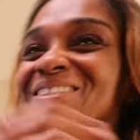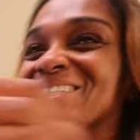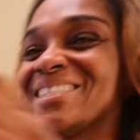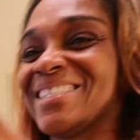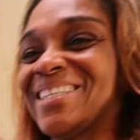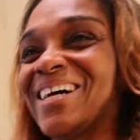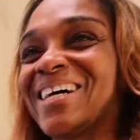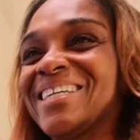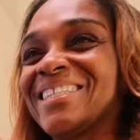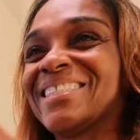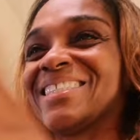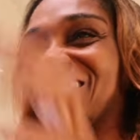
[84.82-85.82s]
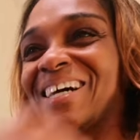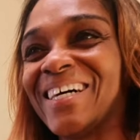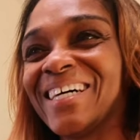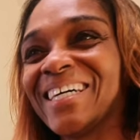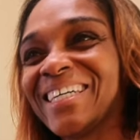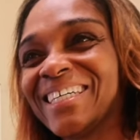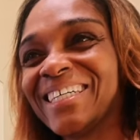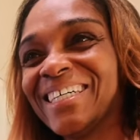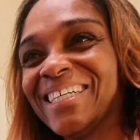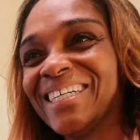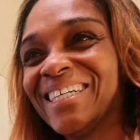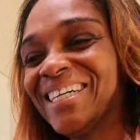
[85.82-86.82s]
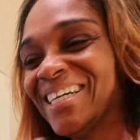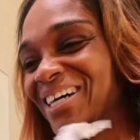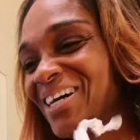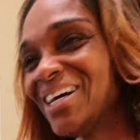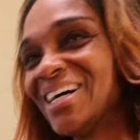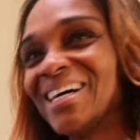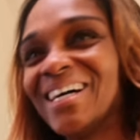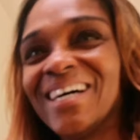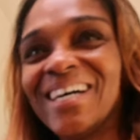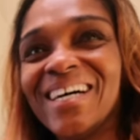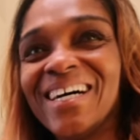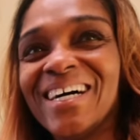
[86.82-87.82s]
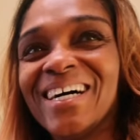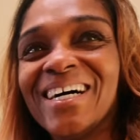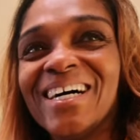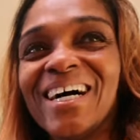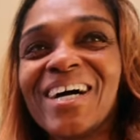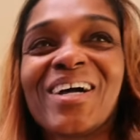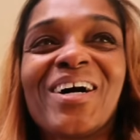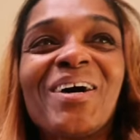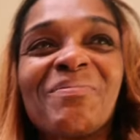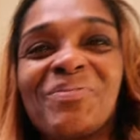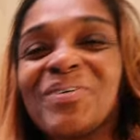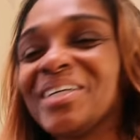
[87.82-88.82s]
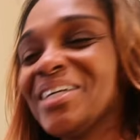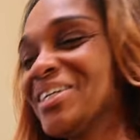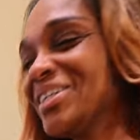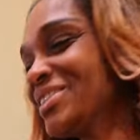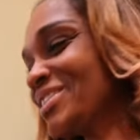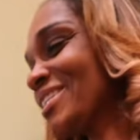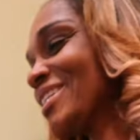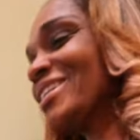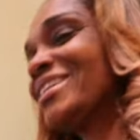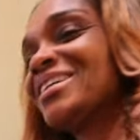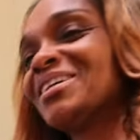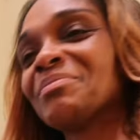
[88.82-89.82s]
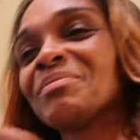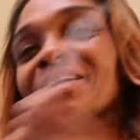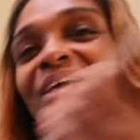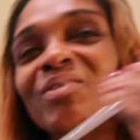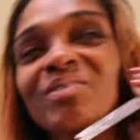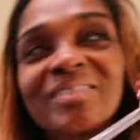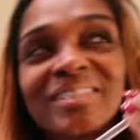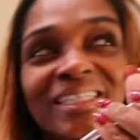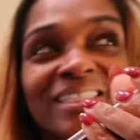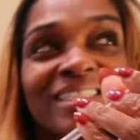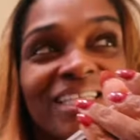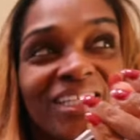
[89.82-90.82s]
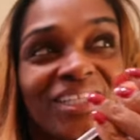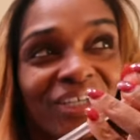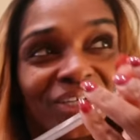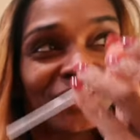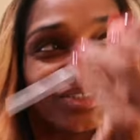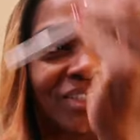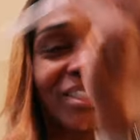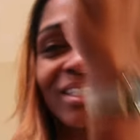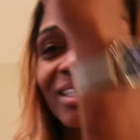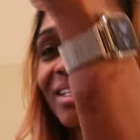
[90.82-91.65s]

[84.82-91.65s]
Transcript: You're just not going to talk. A couple of years a couple years. I'm gonna go 16 years.